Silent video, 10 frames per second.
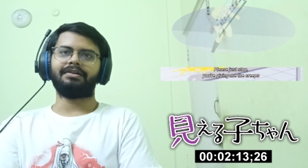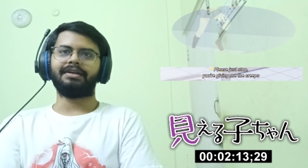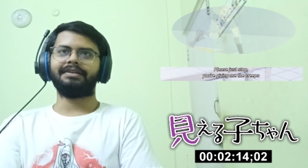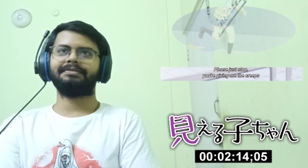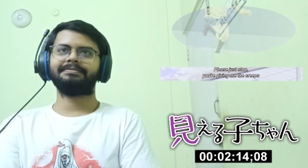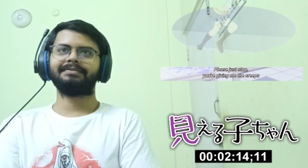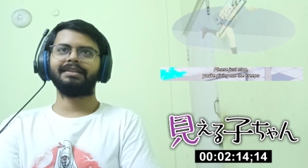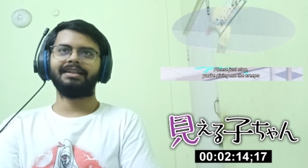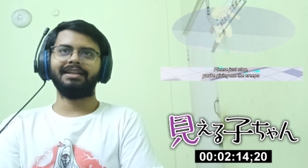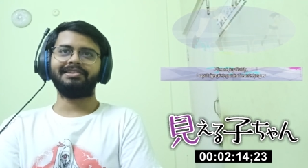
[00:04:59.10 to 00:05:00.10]
right,
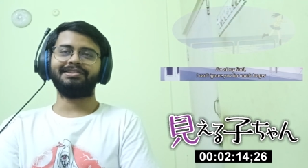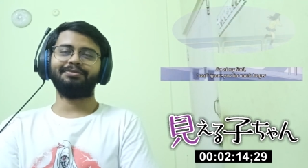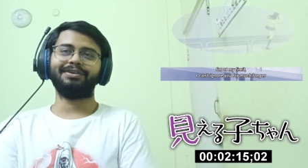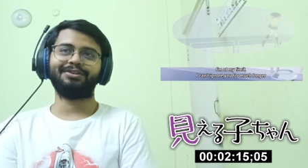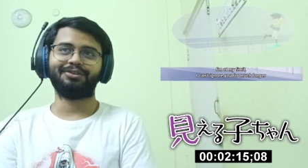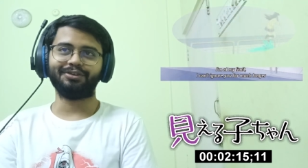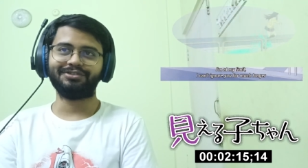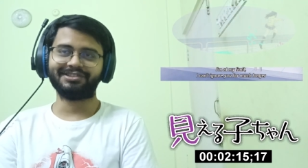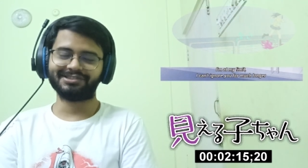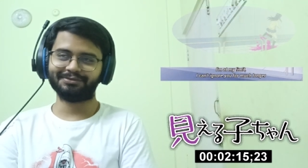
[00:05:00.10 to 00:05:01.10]
Let's see what
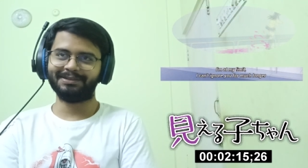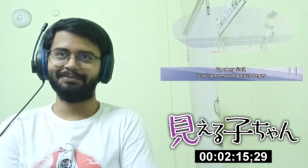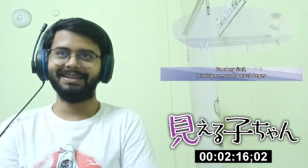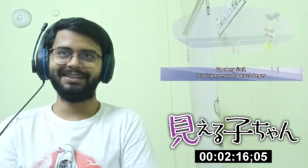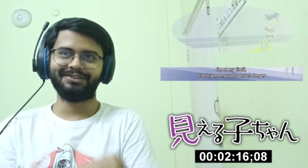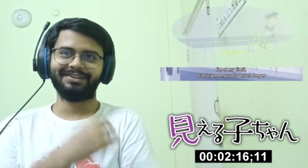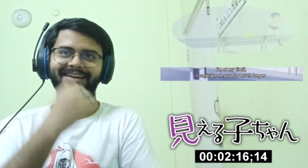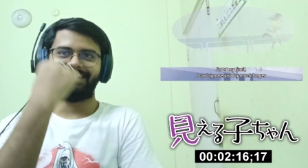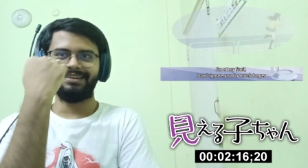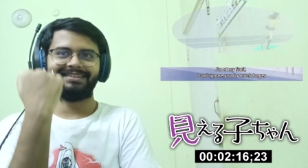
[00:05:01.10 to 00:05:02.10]
ghosts we meet
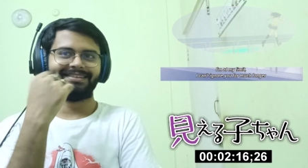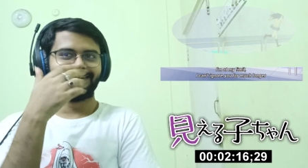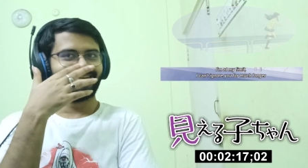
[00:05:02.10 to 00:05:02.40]
today.